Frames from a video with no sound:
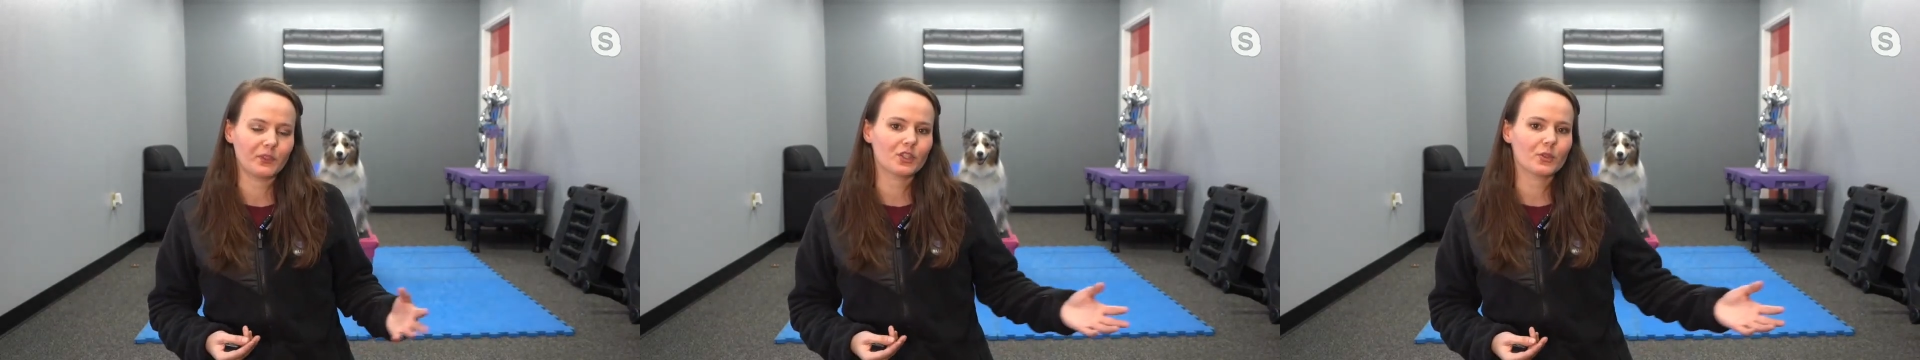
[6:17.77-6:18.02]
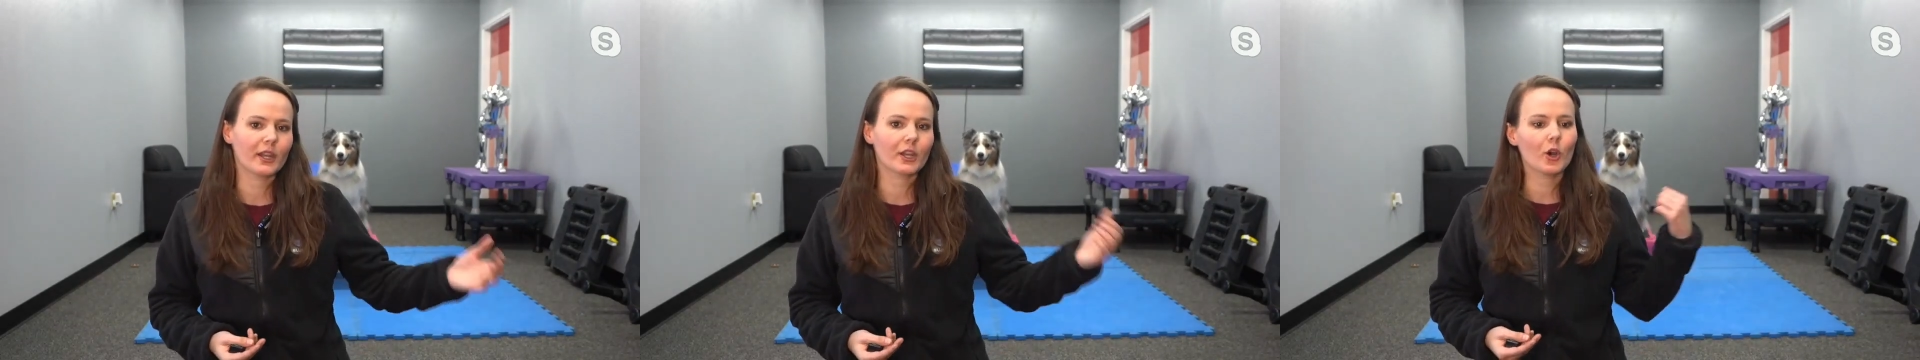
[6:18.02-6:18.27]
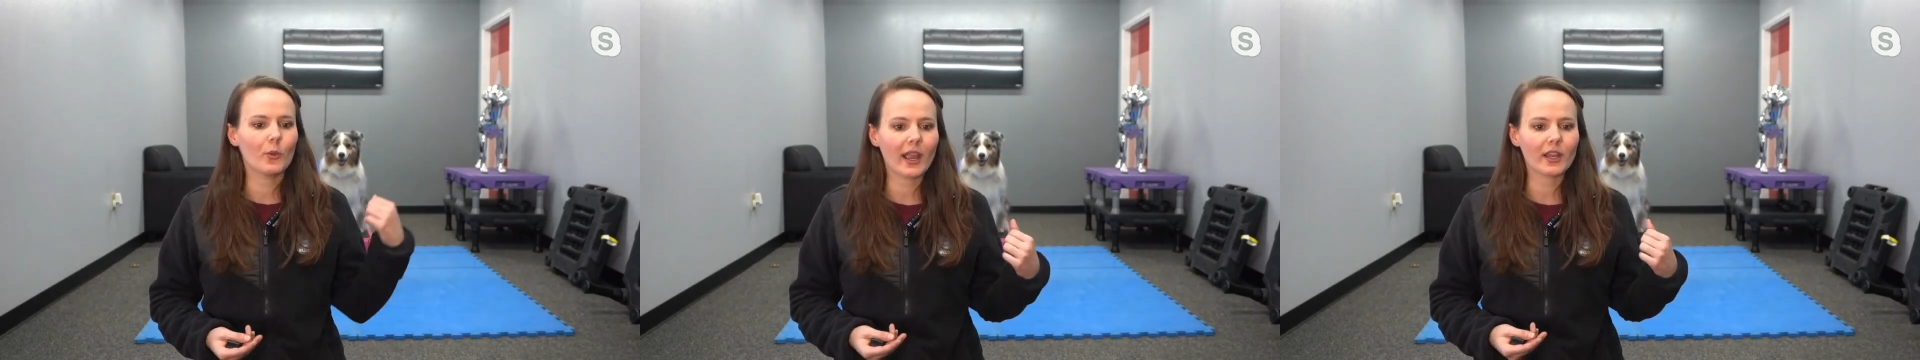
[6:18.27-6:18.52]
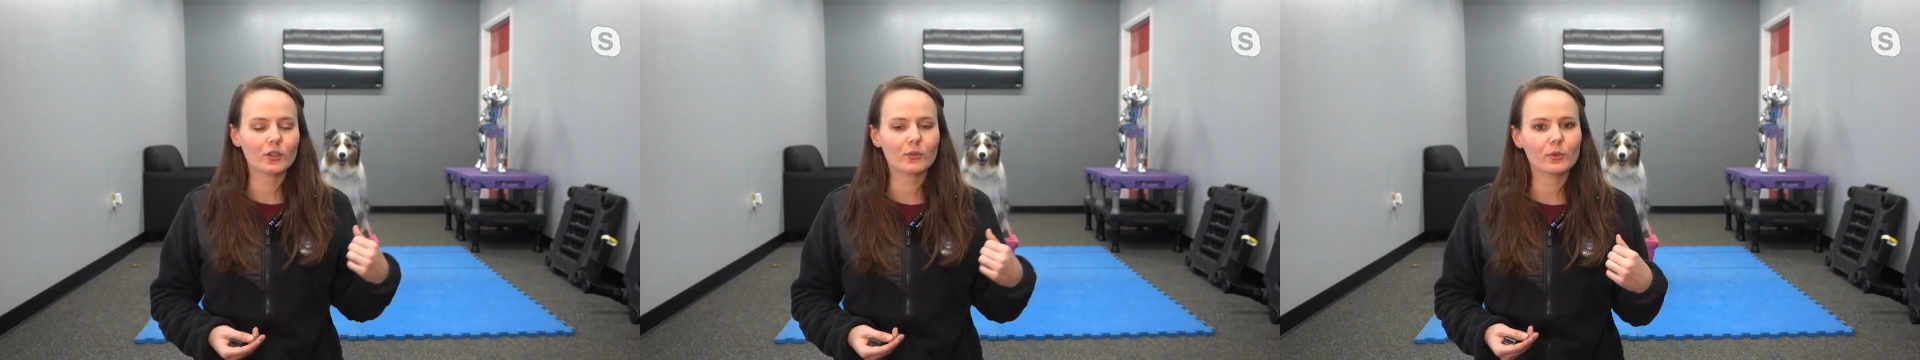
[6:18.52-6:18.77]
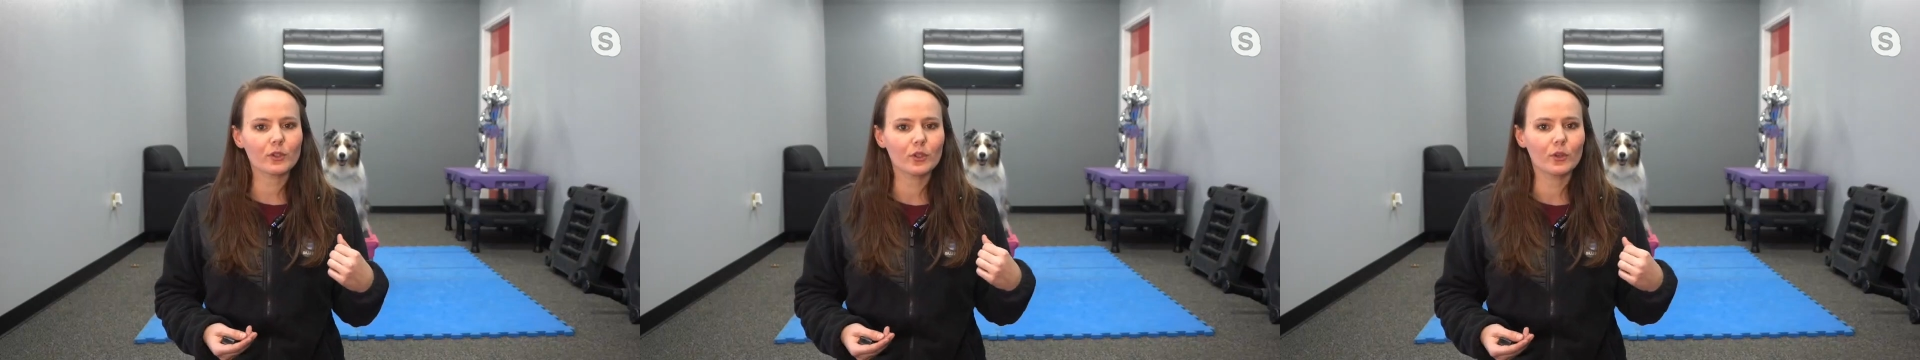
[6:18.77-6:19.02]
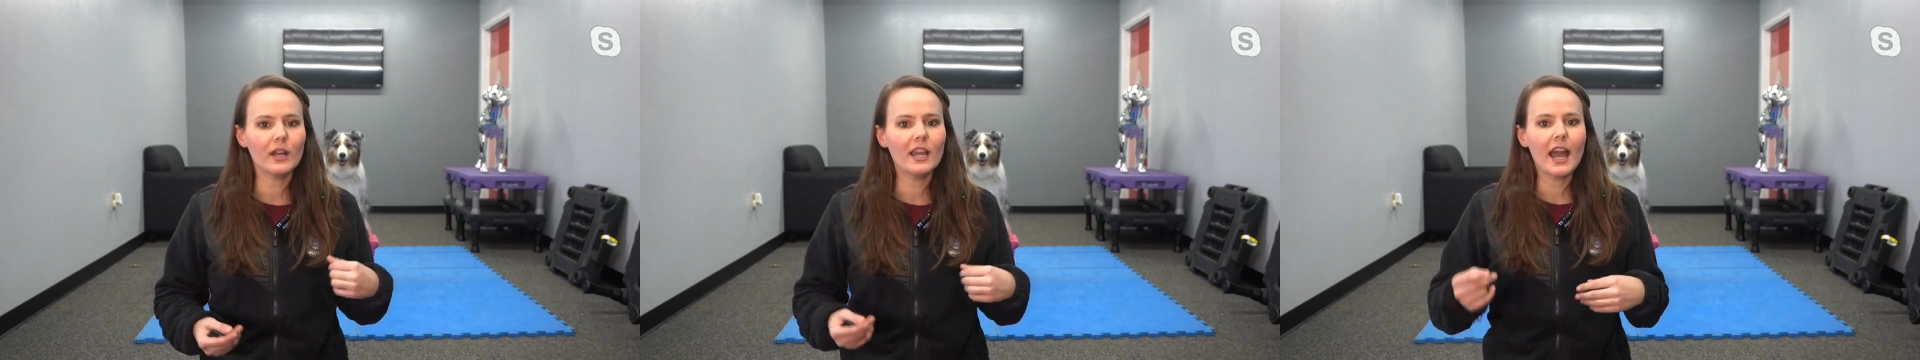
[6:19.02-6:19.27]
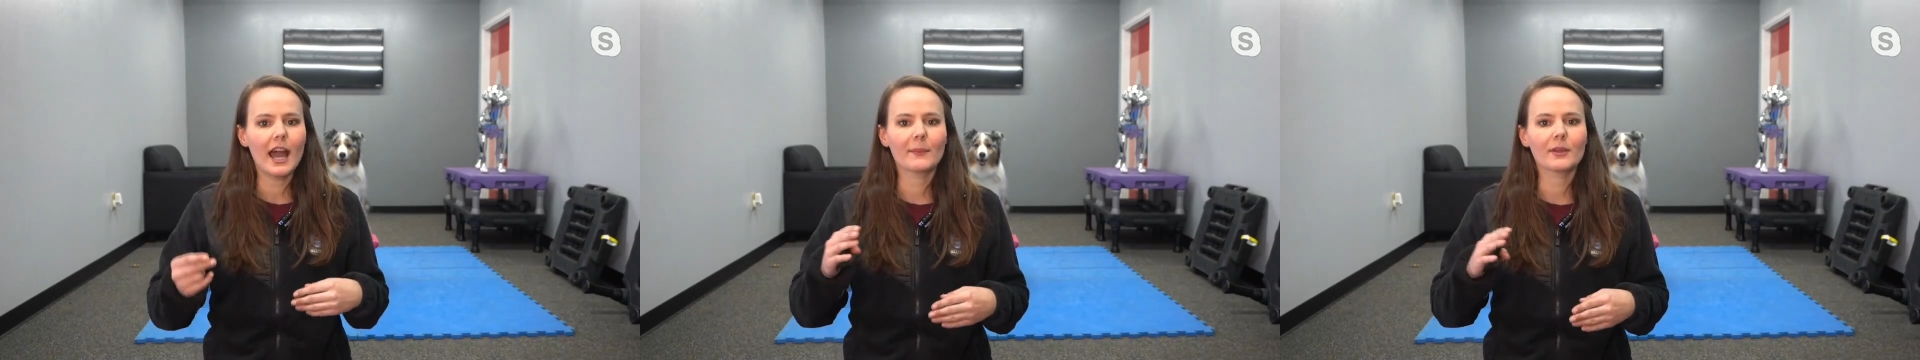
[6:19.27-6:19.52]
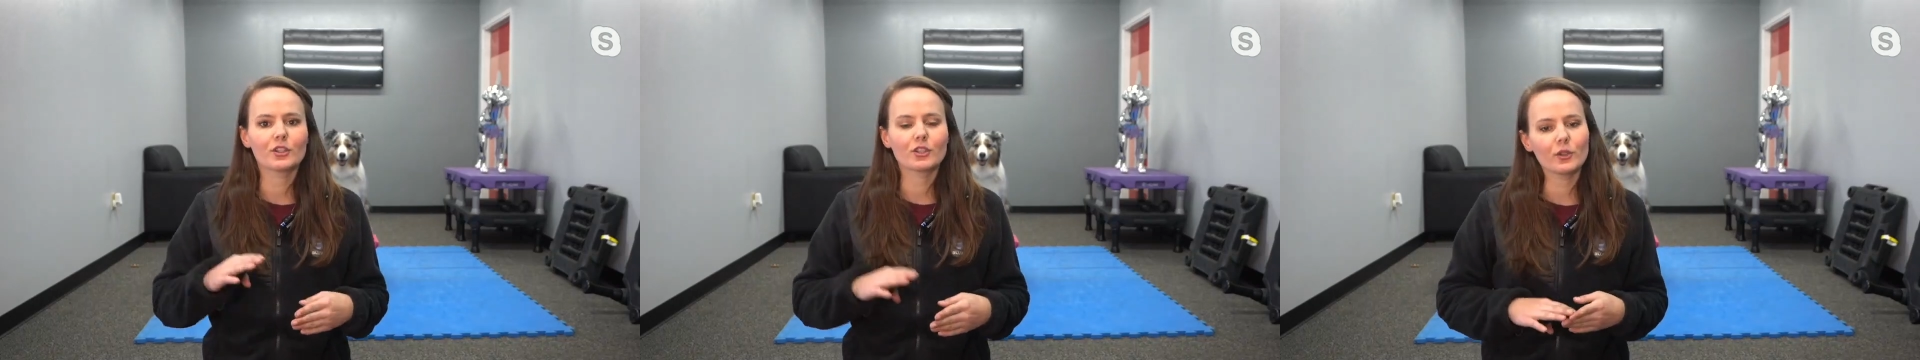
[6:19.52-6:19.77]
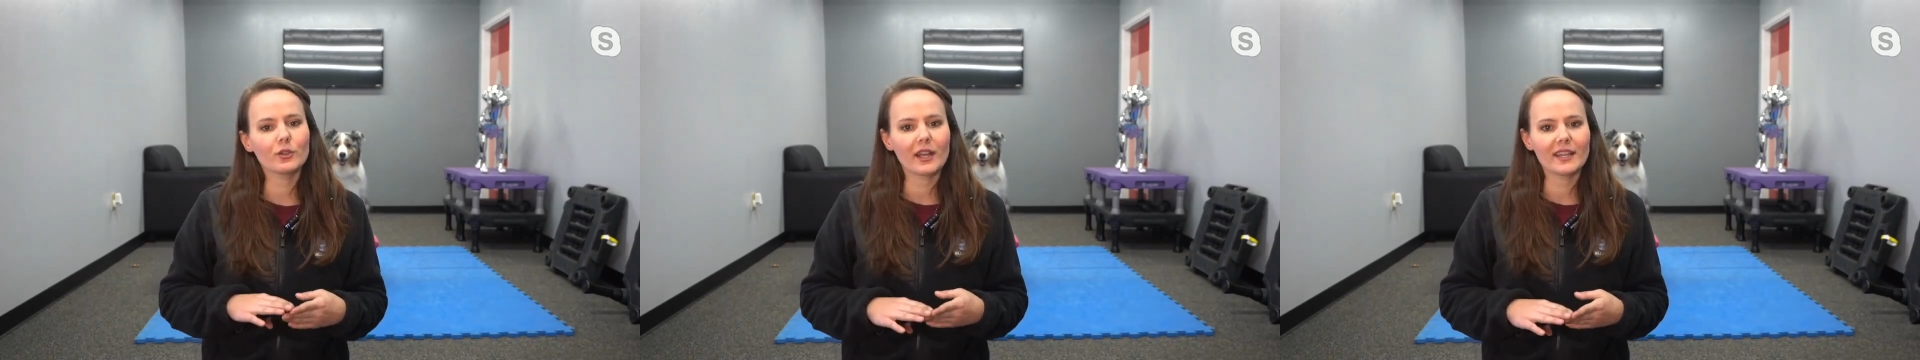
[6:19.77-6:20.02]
So when I go back to Roo, I'm going to show you